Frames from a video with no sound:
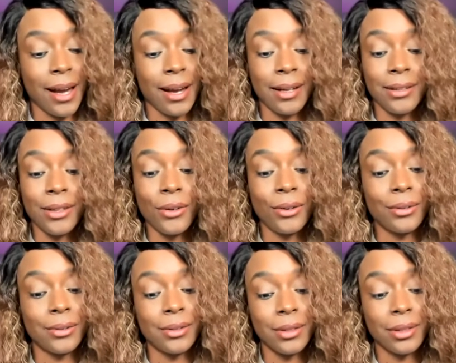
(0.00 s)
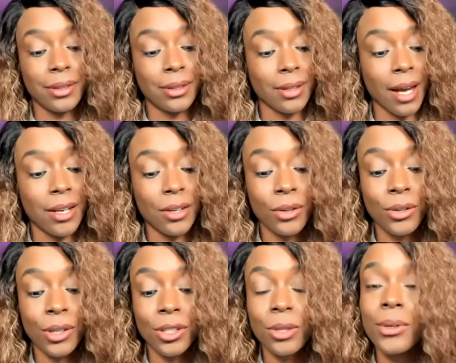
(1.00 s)
I know you
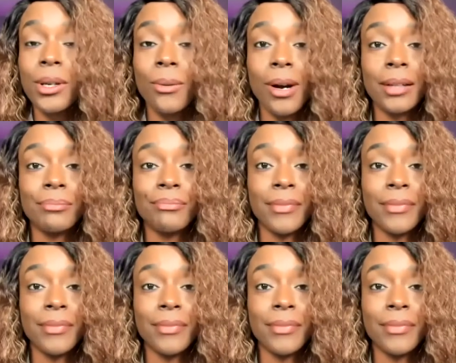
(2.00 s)
can do what you want.